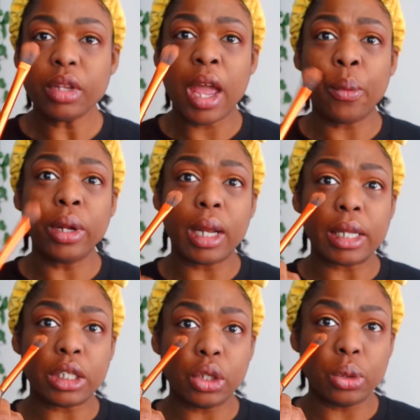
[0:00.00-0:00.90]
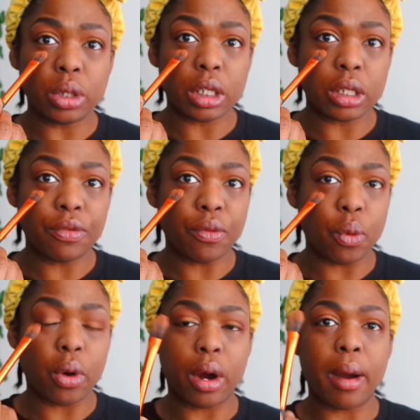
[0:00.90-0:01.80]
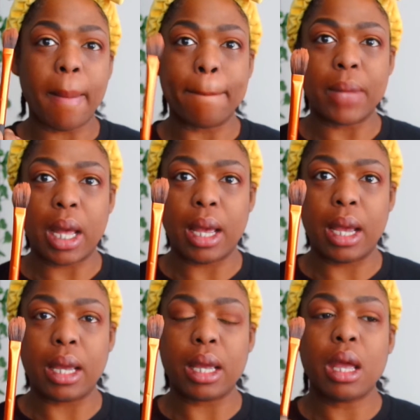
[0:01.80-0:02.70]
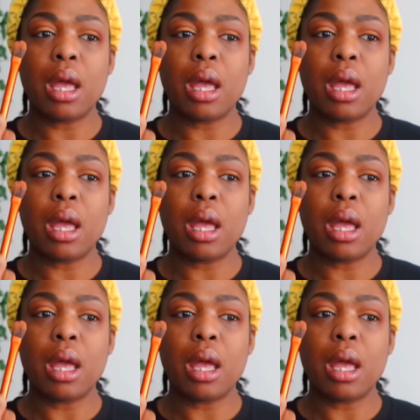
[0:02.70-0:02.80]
I really like to use this for my